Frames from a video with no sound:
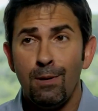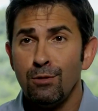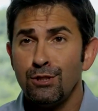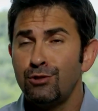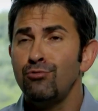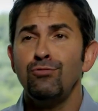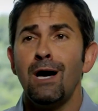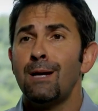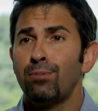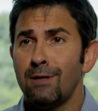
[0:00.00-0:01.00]
members do
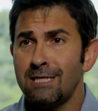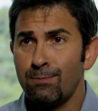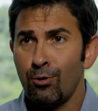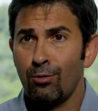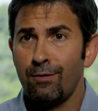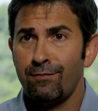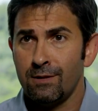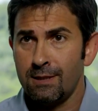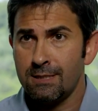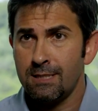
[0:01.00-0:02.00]
not place mercury
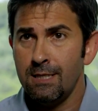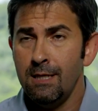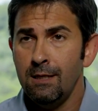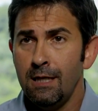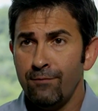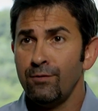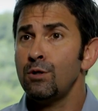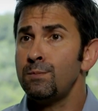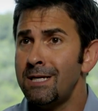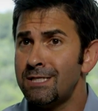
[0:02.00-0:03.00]
fillings, and for
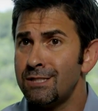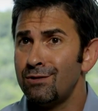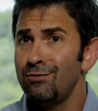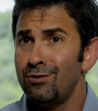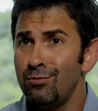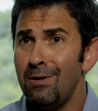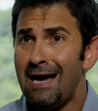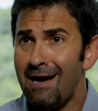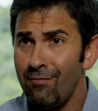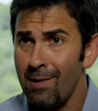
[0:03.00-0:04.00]
those patients who do
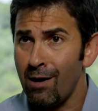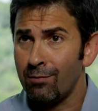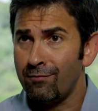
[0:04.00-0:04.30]
have amalgam